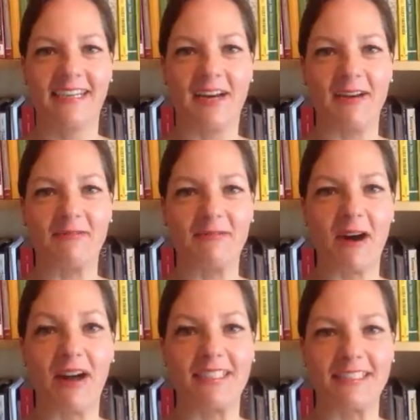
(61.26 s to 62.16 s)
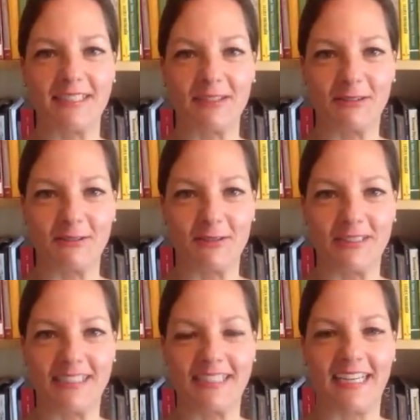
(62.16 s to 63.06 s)
God is the
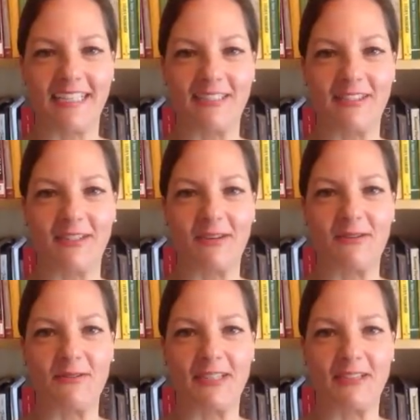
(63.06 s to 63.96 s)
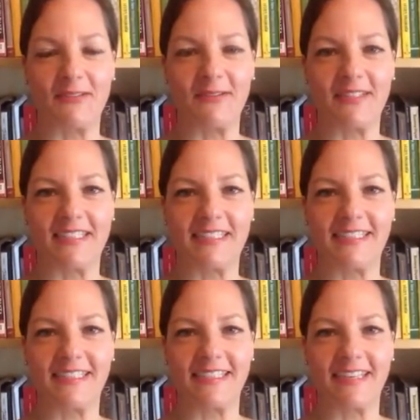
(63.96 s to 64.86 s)
source. And so,
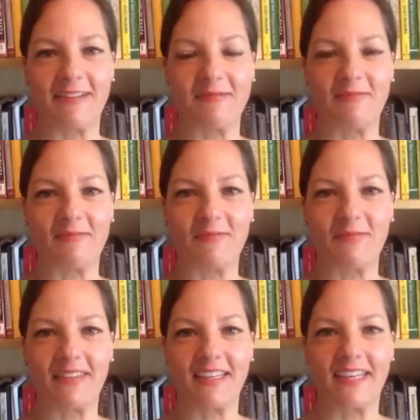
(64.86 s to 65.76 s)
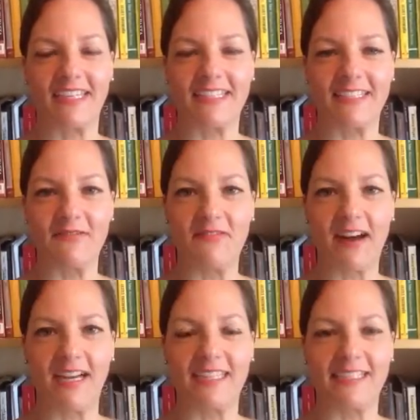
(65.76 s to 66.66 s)
this kind of
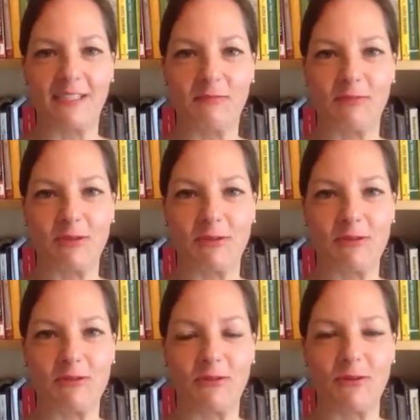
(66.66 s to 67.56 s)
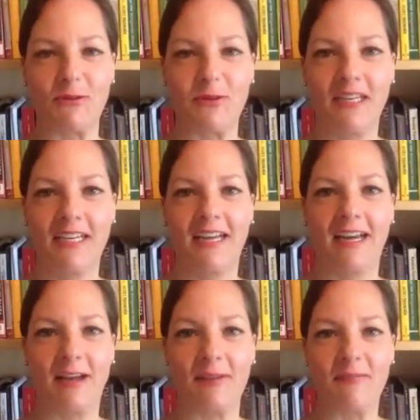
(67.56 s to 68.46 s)
divine, spiritual,
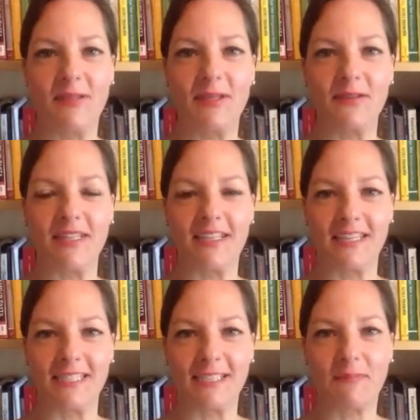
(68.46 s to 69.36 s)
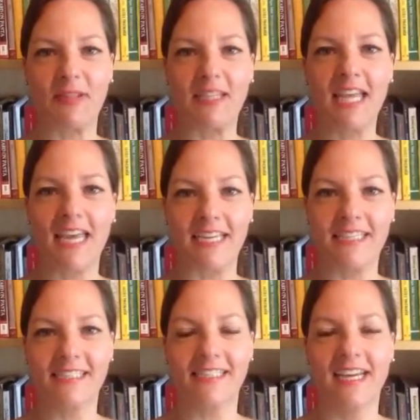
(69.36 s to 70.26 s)
bigger than us
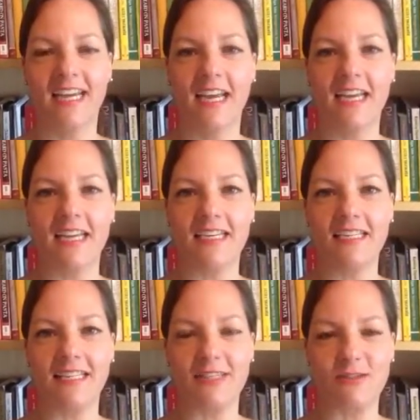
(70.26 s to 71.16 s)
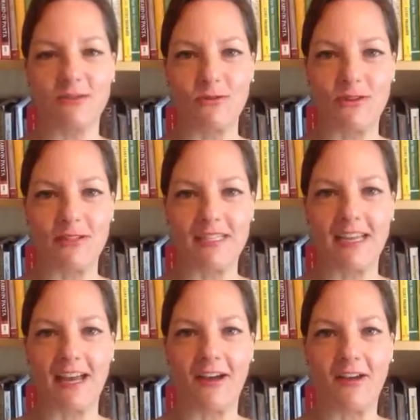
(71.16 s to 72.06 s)
place is the source
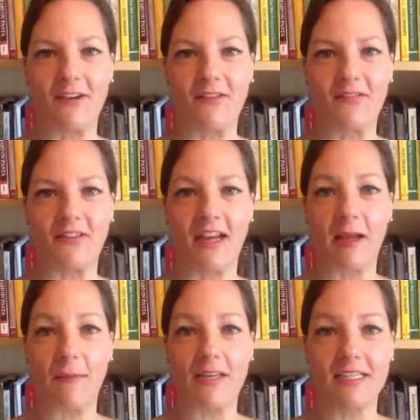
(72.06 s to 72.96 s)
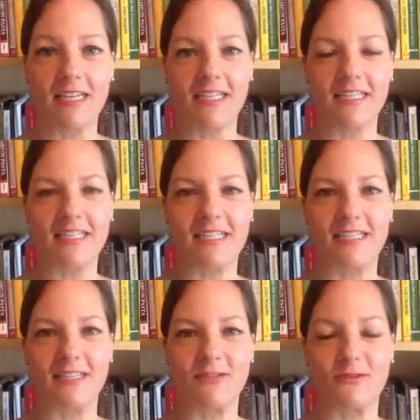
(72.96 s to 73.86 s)
of abundance, is
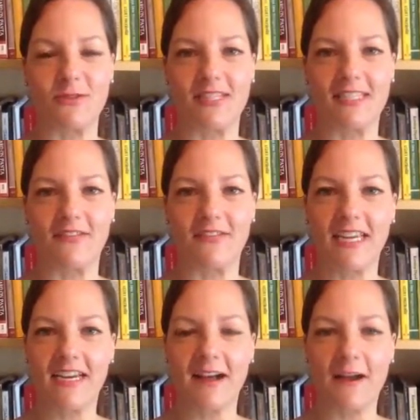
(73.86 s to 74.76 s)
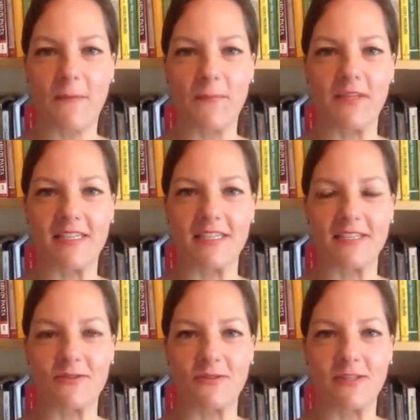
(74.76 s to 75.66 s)
the source of income, is
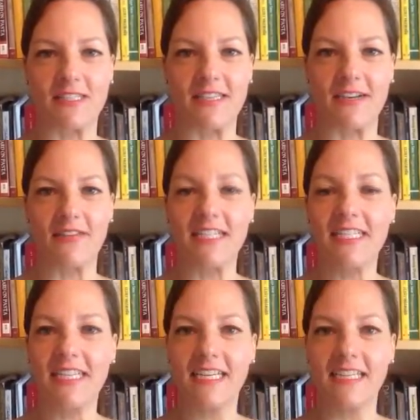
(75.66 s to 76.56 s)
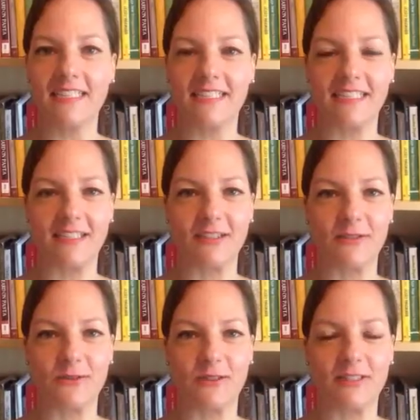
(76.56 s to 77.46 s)
the source of ideas, is the
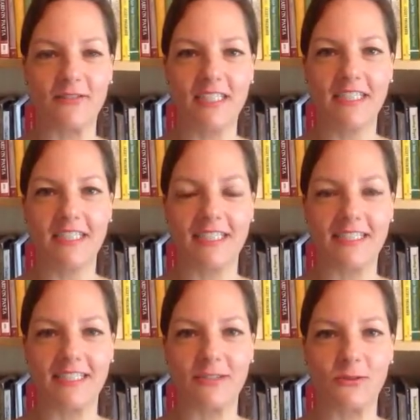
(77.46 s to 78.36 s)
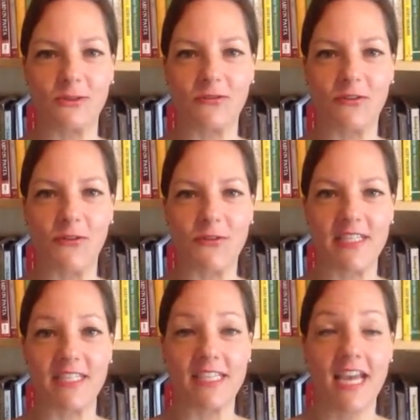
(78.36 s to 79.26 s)
source of healing, is the source of all those
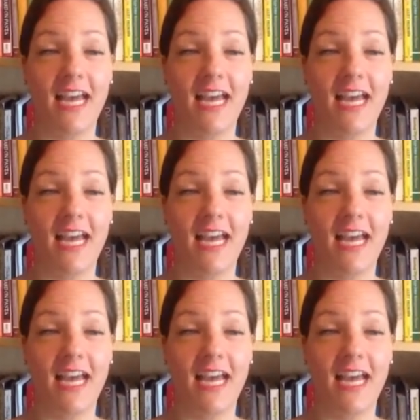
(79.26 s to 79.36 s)
things.